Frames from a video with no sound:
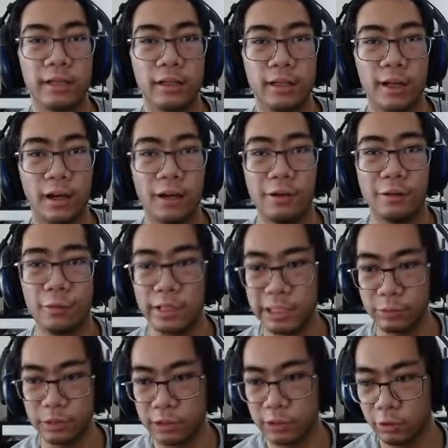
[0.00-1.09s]
what he
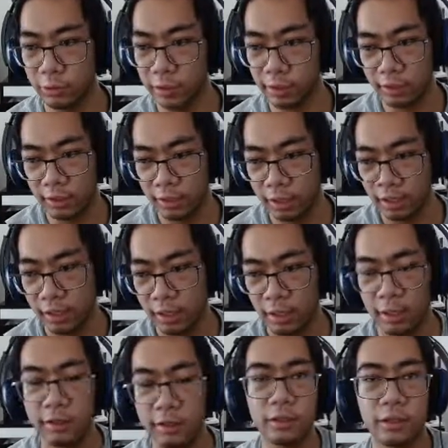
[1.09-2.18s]
was doing
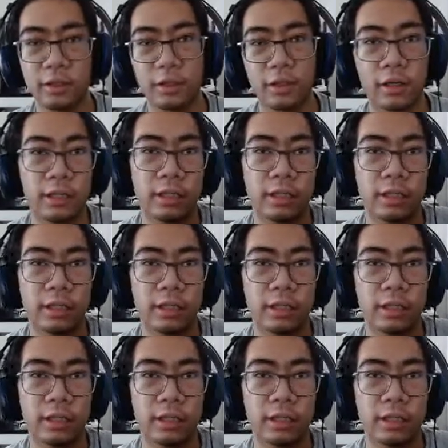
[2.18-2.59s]
under